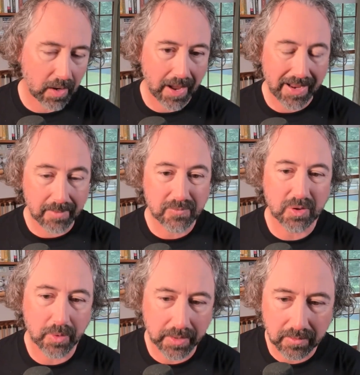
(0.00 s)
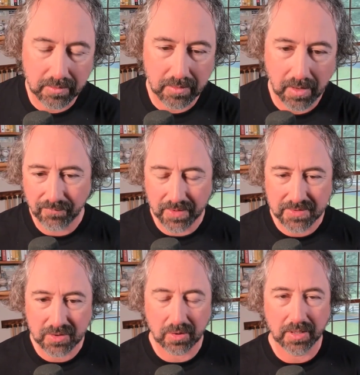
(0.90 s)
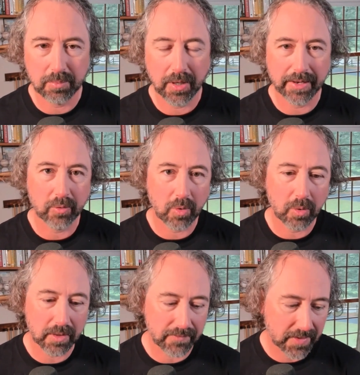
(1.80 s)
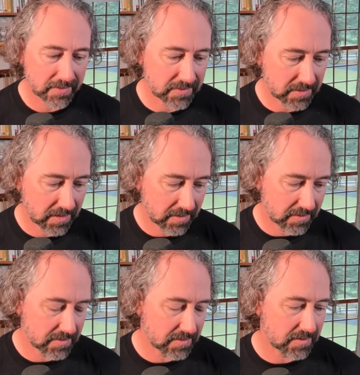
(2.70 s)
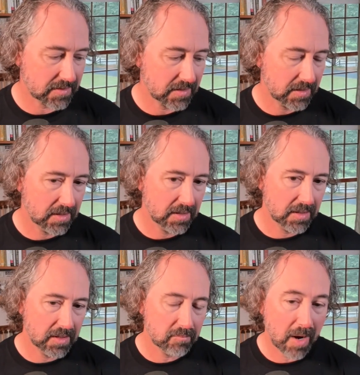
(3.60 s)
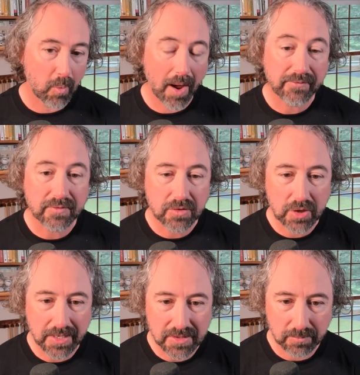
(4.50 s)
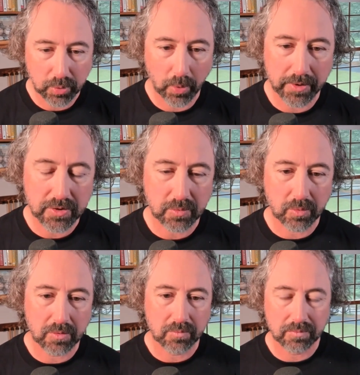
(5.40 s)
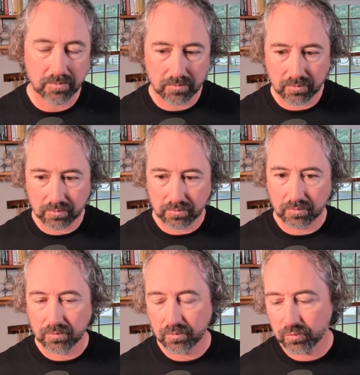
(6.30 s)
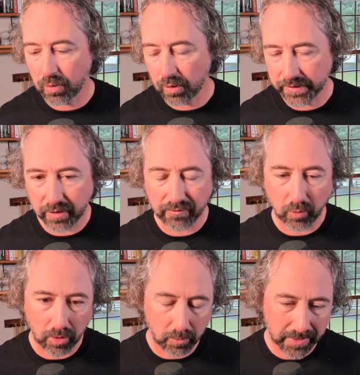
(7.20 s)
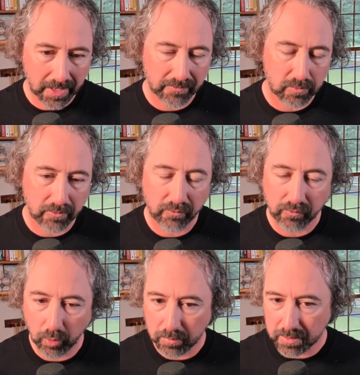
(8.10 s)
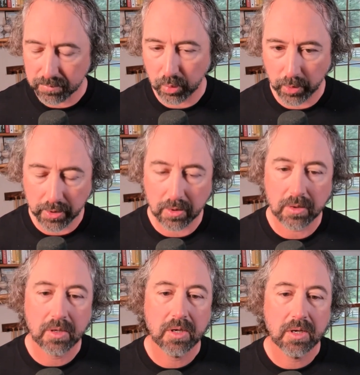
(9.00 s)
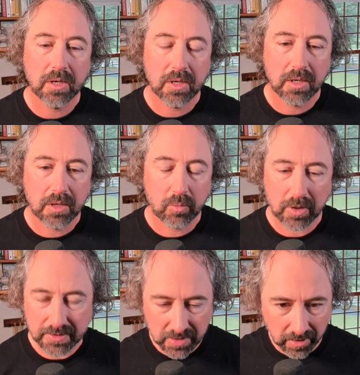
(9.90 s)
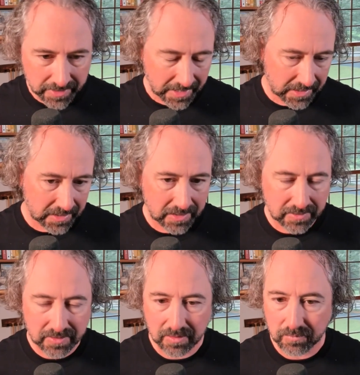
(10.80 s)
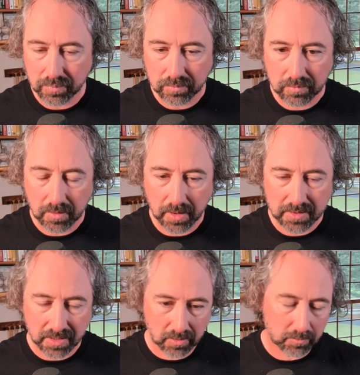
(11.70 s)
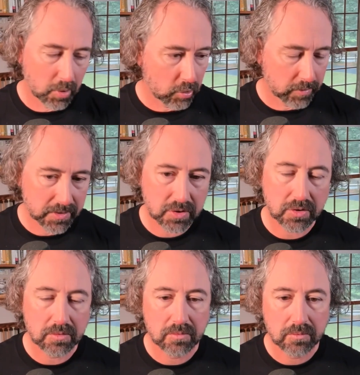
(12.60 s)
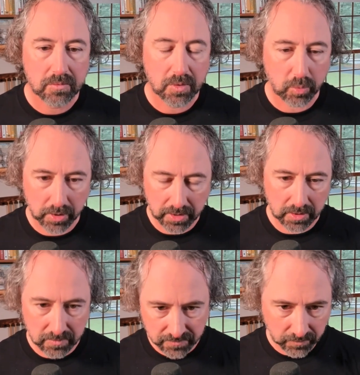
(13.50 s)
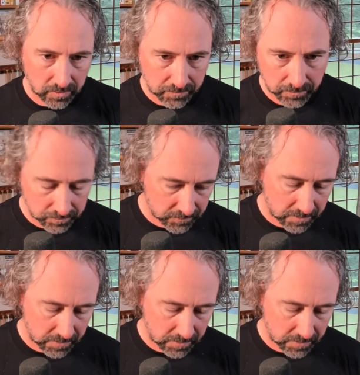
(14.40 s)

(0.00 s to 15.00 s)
I am doing that's certainly playing a role in this is my wife changed employers and we're rolling her 401k from her former employer. We're consolidating it into a single brokerage that we're going to use for to